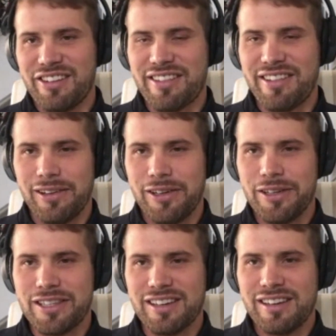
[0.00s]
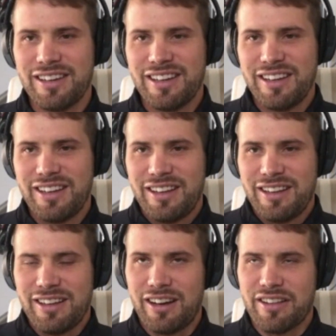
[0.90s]
you're still hurting.
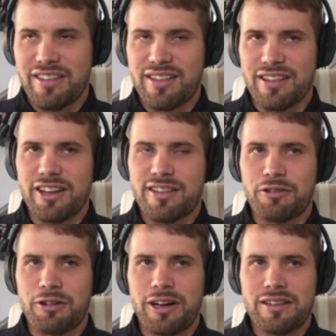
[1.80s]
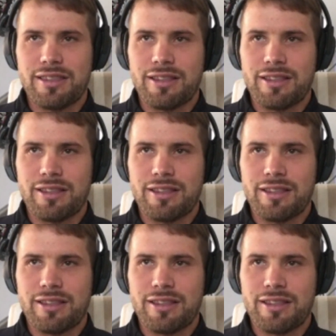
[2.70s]
It's quite